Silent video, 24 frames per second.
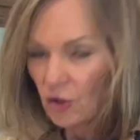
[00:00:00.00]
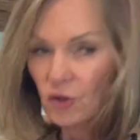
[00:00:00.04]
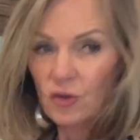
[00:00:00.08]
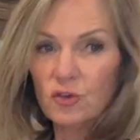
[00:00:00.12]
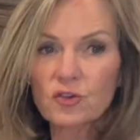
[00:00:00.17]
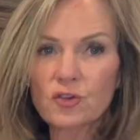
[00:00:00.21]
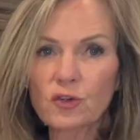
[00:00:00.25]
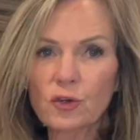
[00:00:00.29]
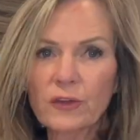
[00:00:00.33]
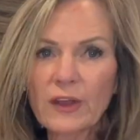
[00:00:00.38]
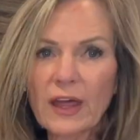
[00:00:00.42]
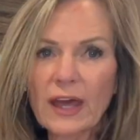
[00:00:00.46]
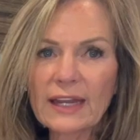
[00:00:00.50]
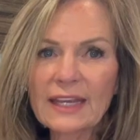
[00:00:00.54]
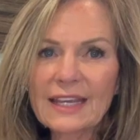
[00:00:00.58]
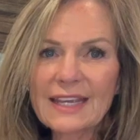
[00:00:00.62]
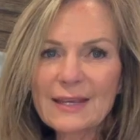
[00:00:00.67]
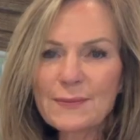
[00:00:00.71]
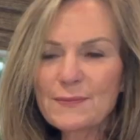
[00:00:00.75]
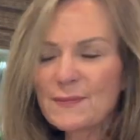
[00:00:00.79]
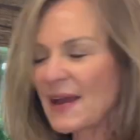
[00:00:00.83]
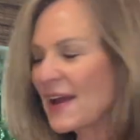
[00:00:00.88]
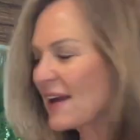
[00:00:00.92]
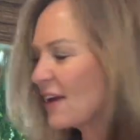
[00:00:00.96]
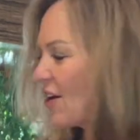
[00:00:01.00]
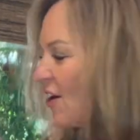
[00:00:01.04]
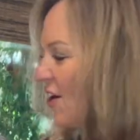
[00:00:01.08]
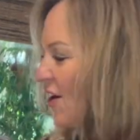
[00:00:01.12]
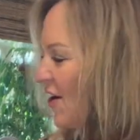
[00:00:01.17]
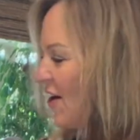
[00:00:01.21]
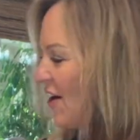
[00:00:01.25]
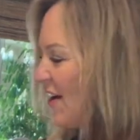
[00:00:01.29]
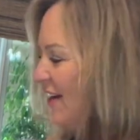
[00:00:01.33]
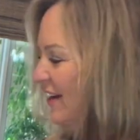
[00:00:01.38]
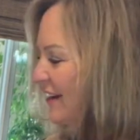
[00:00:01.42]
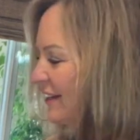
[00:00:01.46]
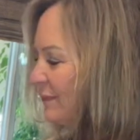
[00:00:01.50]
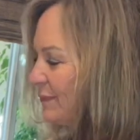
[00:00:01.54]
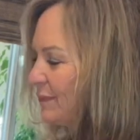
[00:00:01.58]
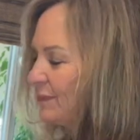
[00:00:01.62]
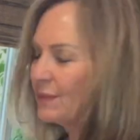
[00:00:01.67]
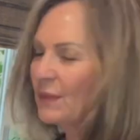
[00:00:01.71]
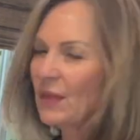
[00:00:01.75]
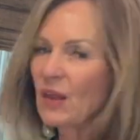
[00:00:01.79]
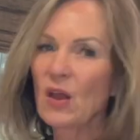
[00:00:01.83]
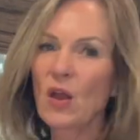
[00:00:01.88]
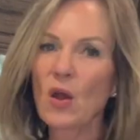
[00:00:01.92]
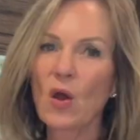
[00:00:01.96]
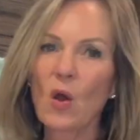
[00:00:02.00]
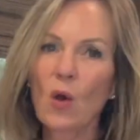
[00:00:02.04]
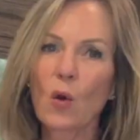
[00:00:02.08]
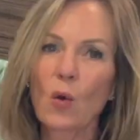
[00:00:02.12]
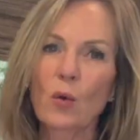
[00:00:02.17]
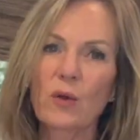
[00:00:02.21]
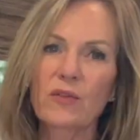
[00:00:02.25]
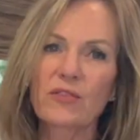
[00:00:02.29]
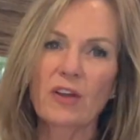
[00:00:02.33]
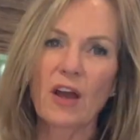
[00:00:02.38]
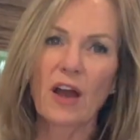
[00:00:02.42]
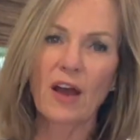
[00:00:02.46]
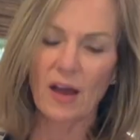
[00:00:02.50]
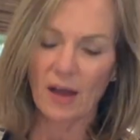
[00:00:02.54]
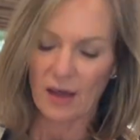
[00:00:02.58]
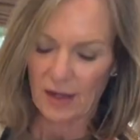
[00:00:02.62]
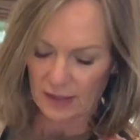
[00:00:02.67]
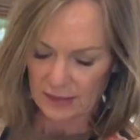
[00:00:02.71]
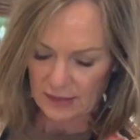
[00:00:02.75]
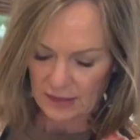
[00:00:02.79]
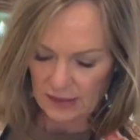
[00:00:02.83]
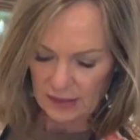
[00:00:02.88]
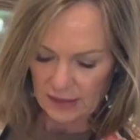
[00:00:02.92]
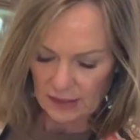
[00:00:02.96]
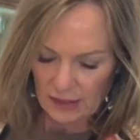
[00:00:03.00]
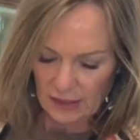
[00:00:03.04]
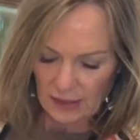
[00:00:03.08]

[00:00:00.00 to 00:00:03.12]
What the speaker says: Turn that heat back on. We've got